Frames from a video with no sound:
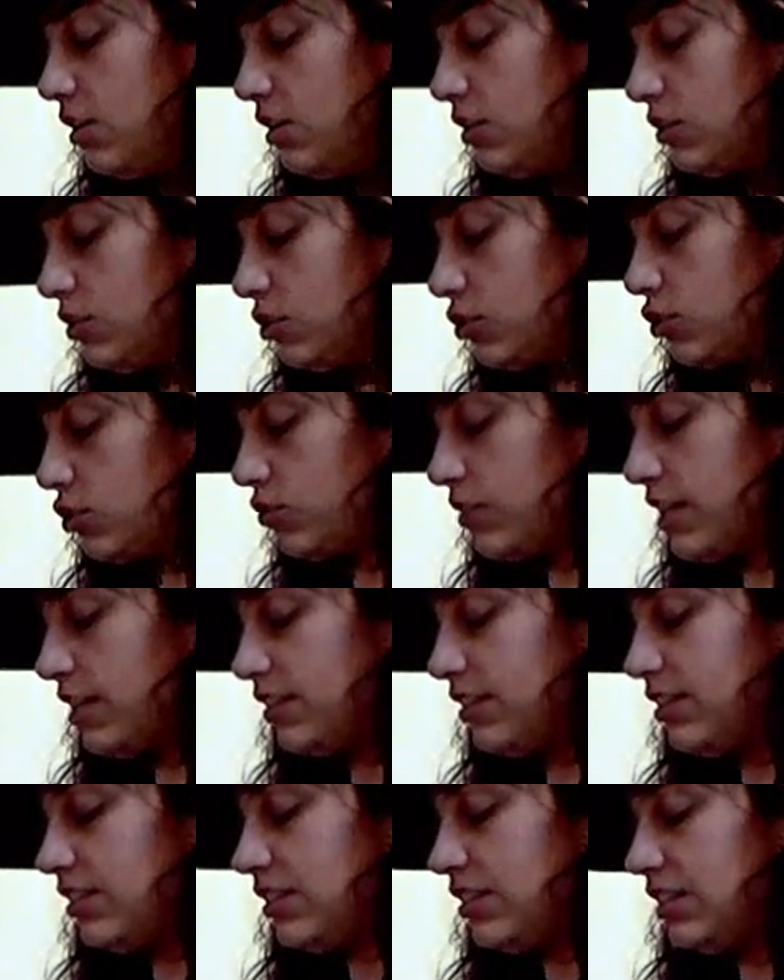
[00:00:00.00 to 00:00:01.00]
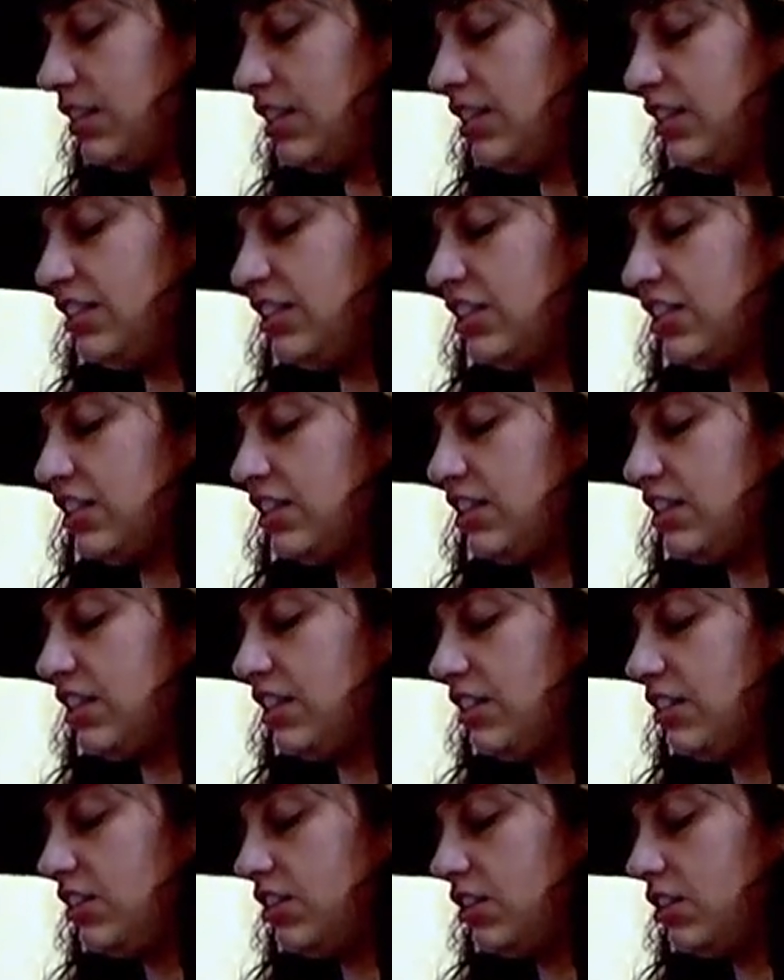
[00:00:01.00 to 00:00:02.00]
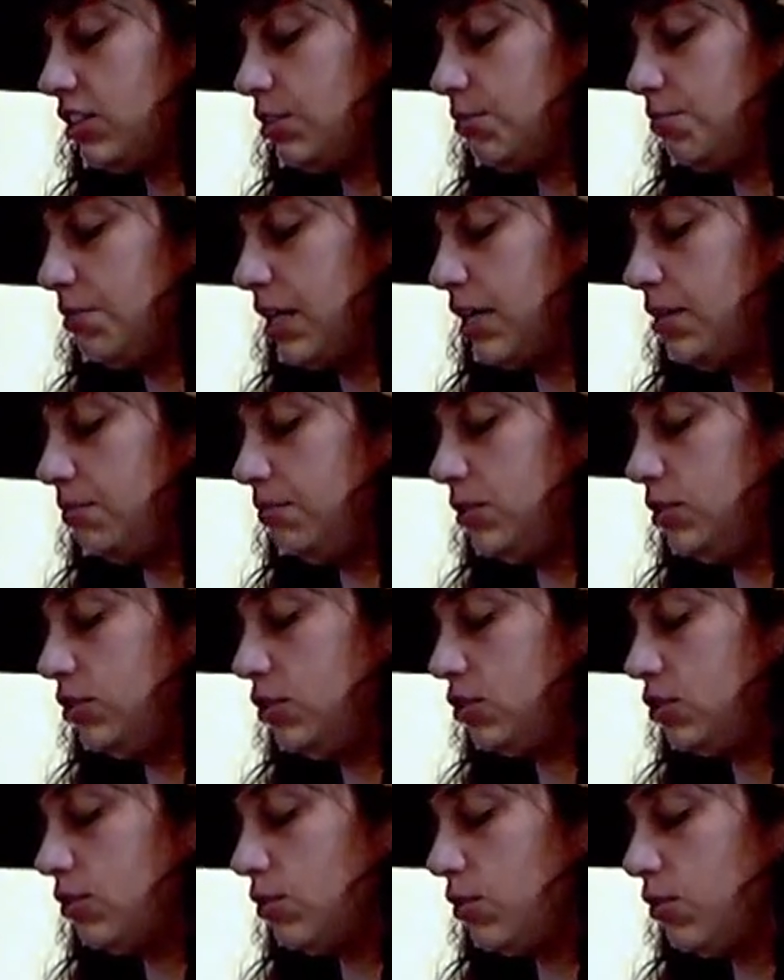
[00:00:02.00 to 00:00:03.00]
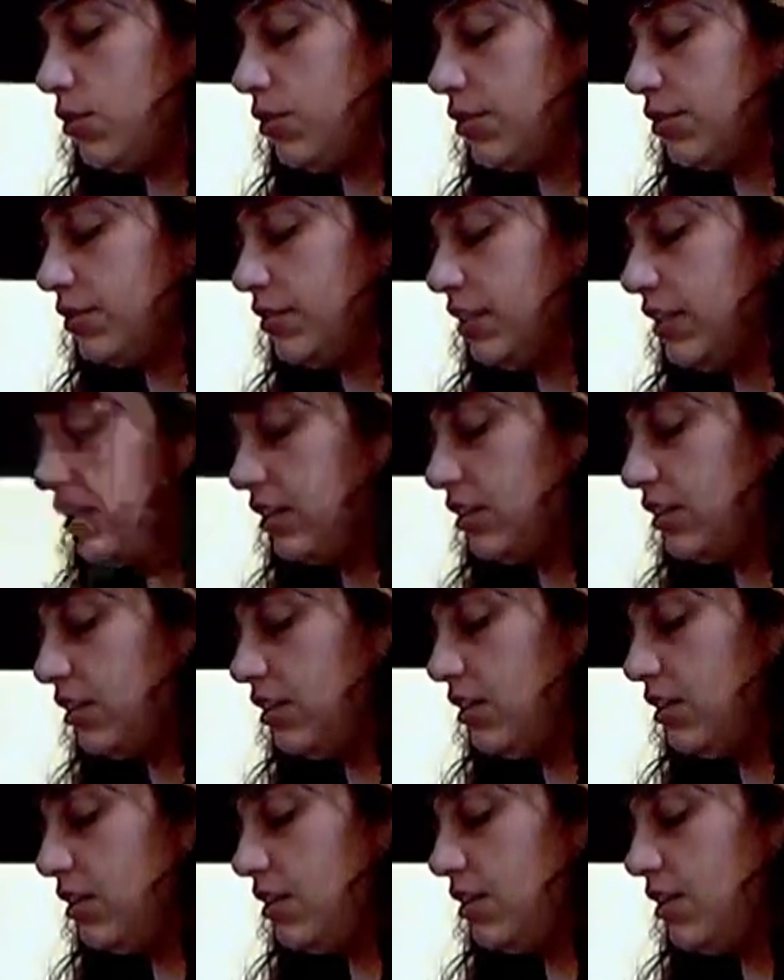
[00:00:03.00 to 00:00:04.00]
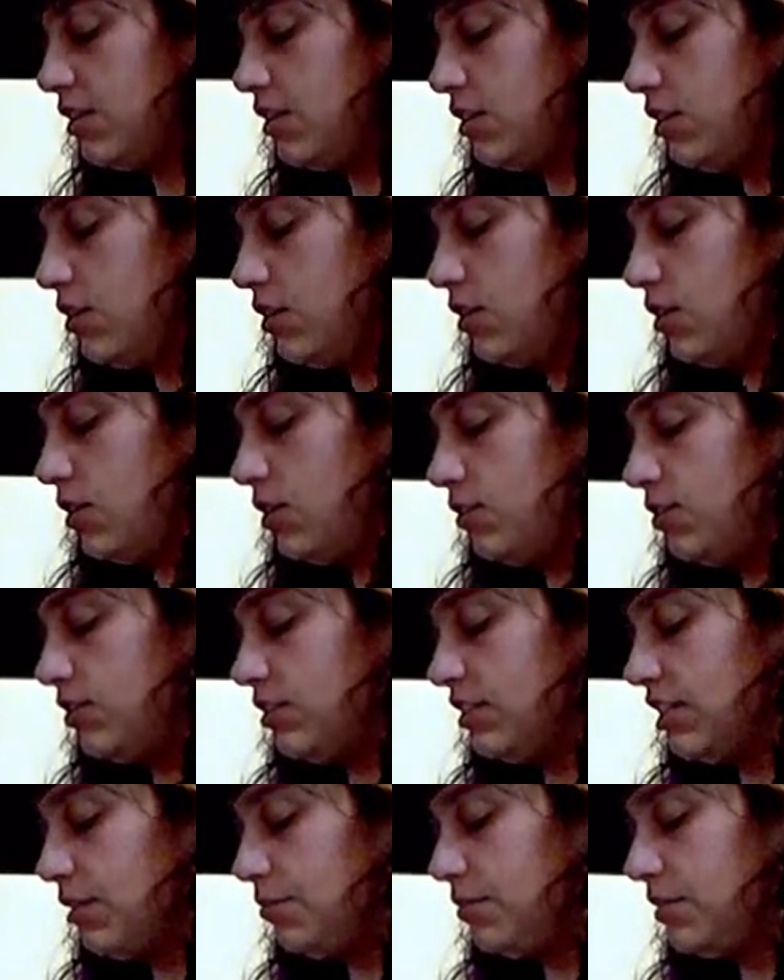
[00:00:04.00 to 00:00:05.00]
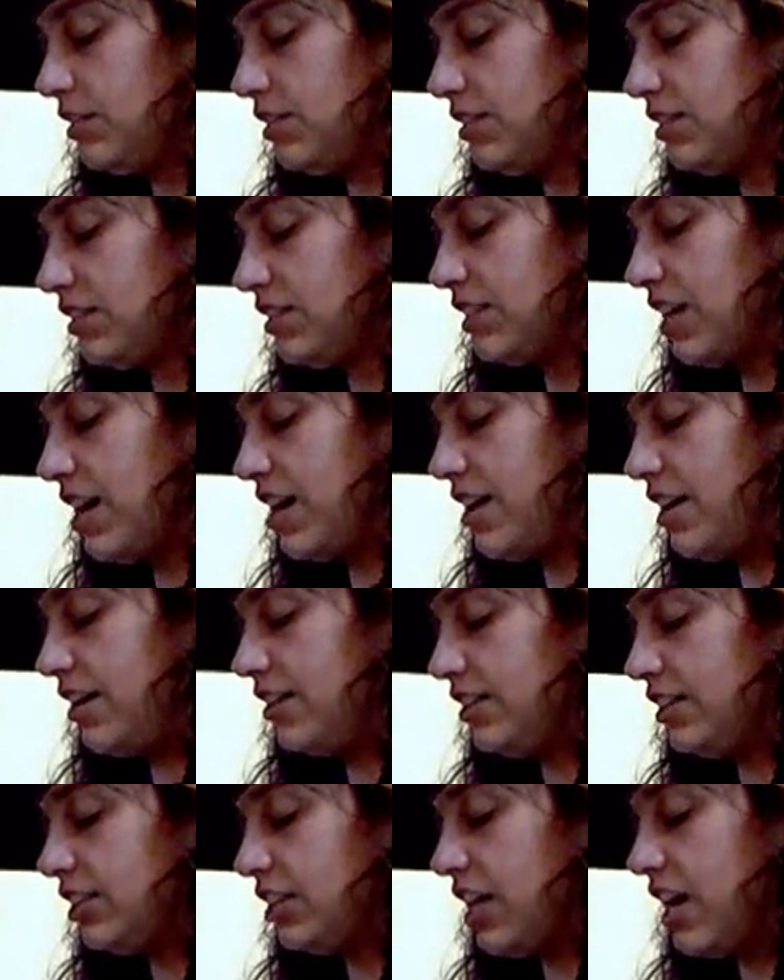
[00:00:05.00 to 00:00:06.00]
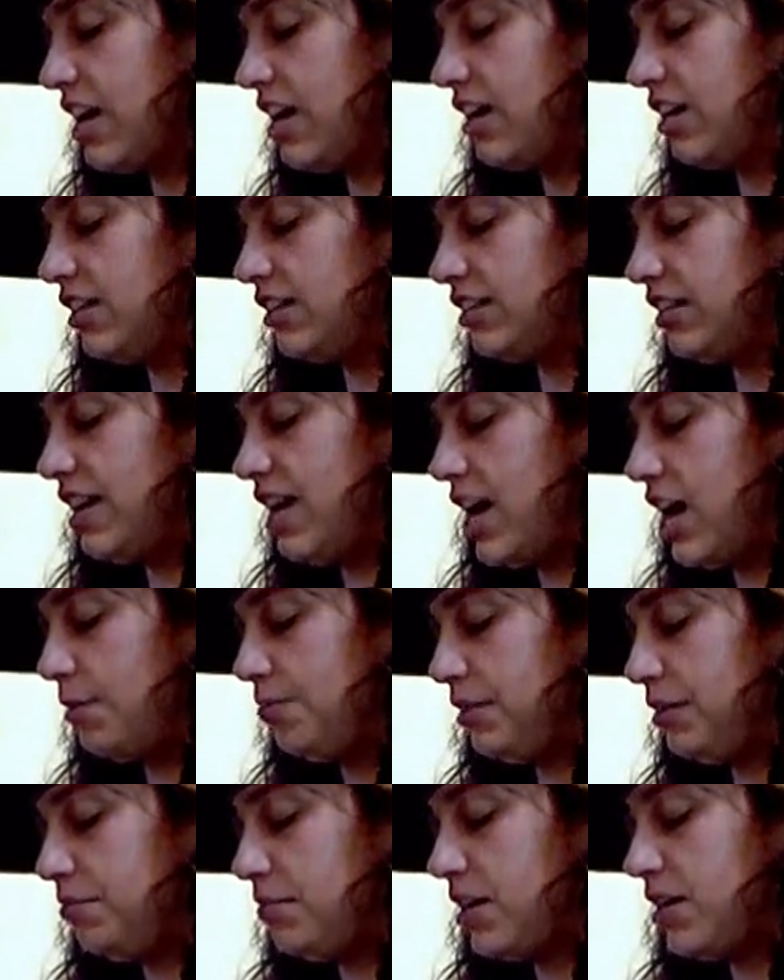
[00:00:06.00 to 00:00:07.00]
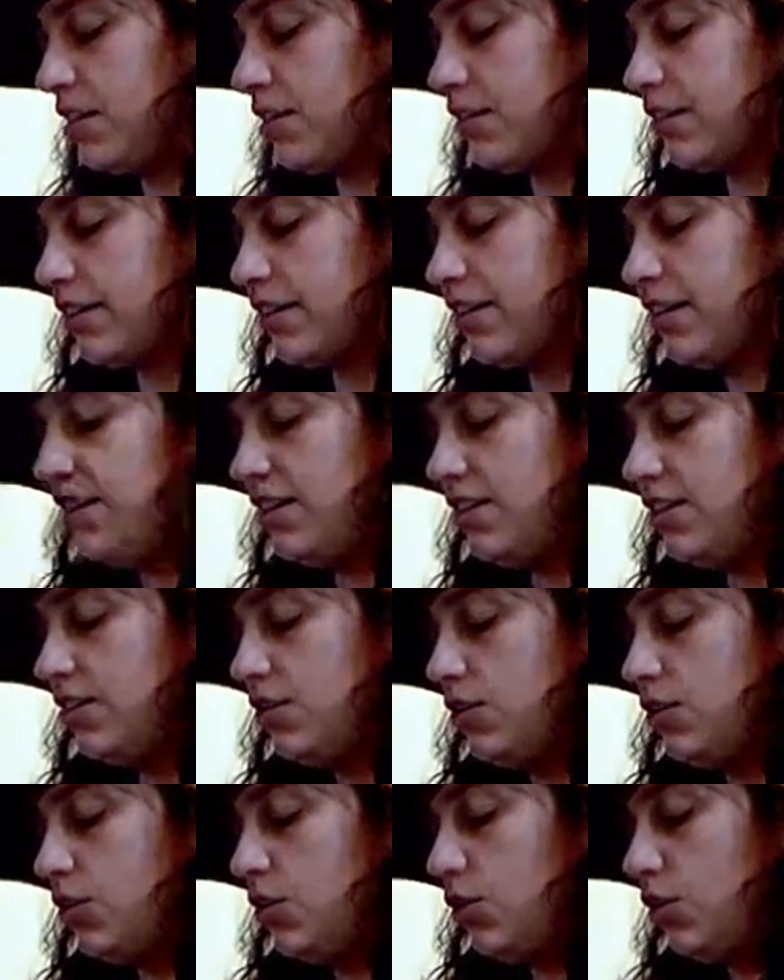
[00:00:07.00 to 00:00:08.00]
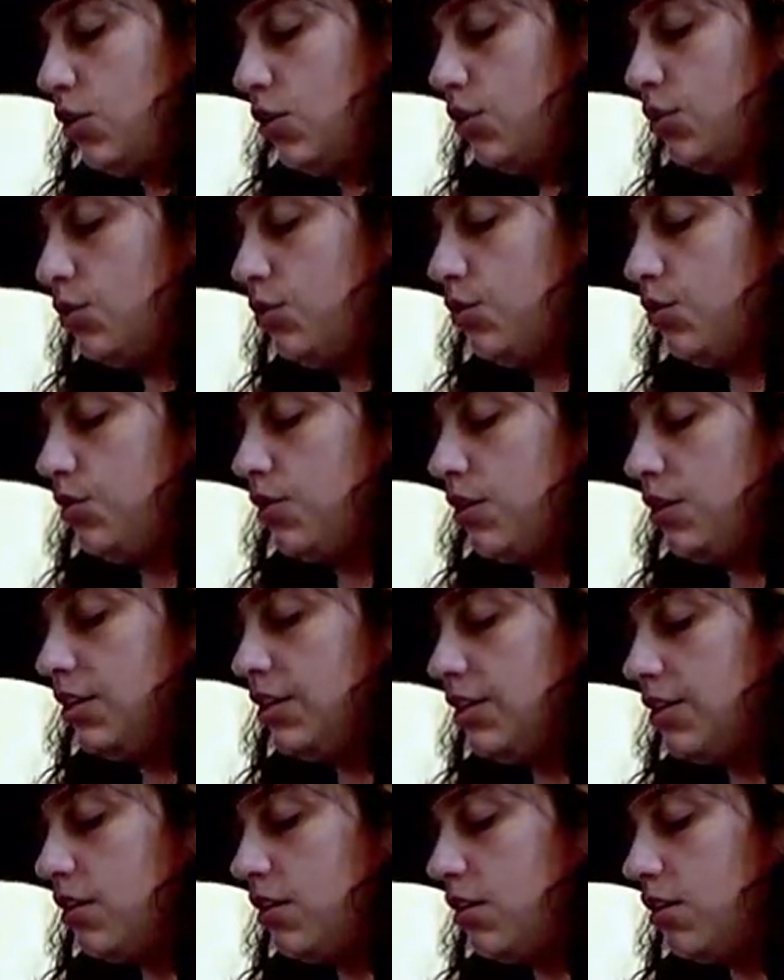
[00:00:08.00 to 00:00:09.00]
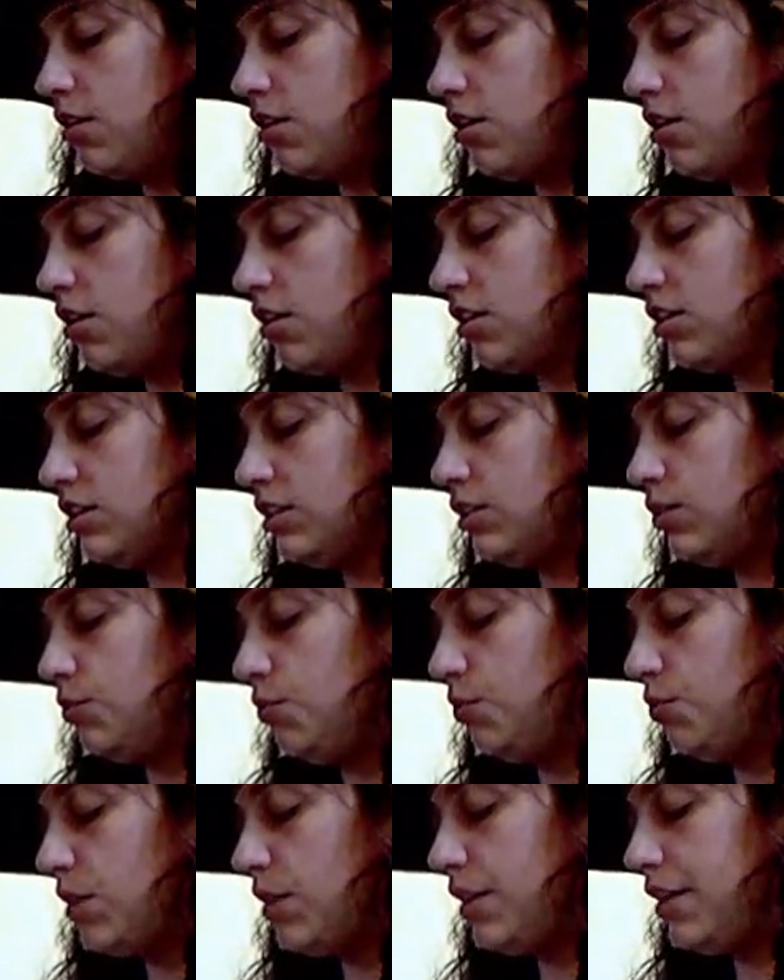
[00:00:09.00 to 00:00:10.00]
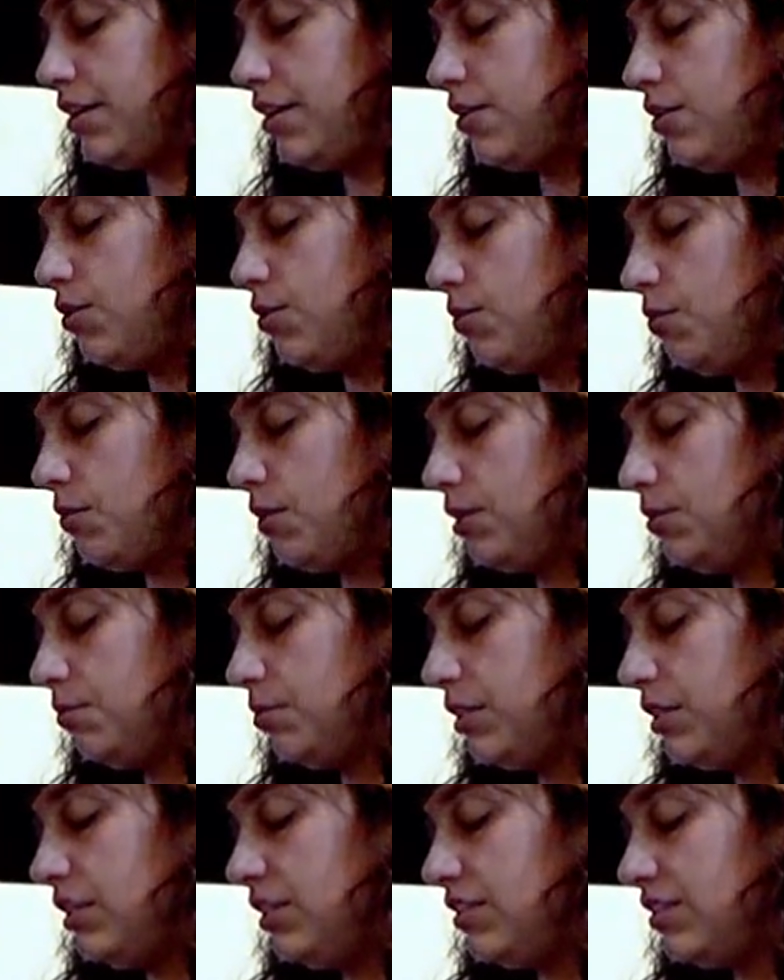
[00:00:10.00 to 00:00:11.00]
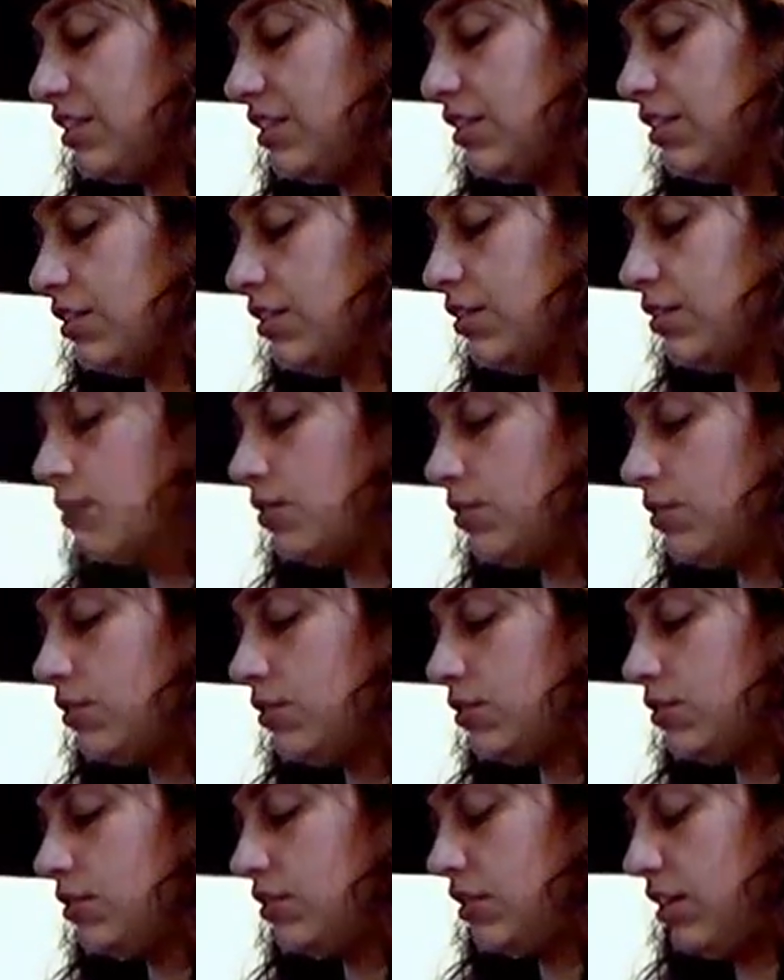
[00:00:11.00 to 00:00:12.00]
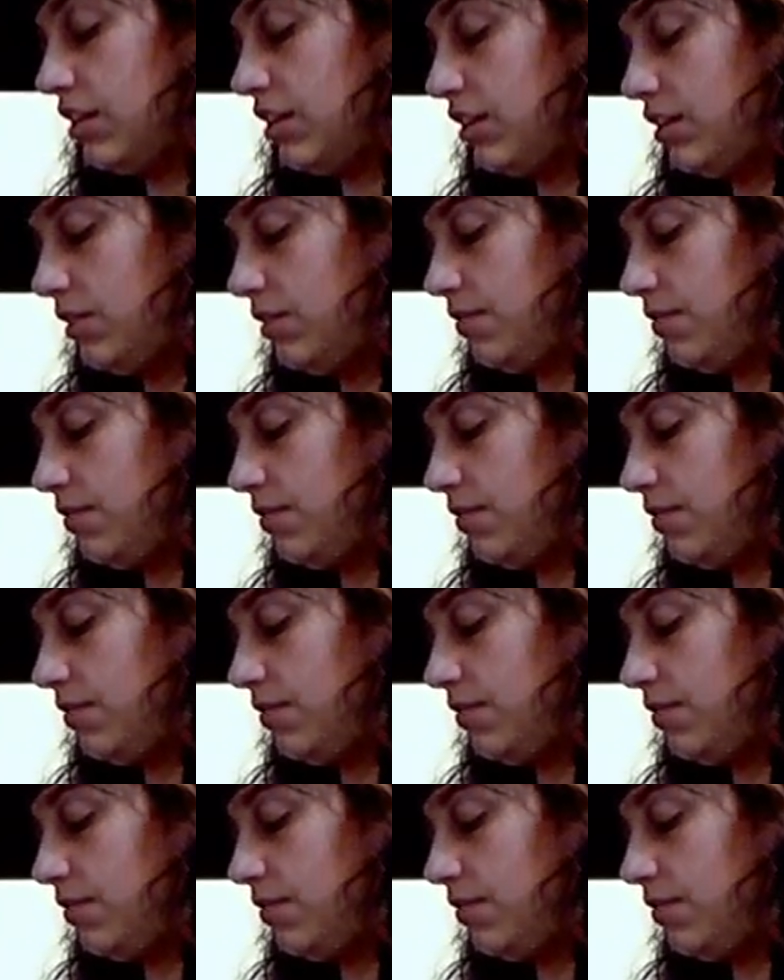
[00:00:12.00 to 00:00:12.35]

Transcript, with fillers: strikes each and each by mutual ordering, resembling sire and child and happy mother, who in all in one, one pleasing notes do sing,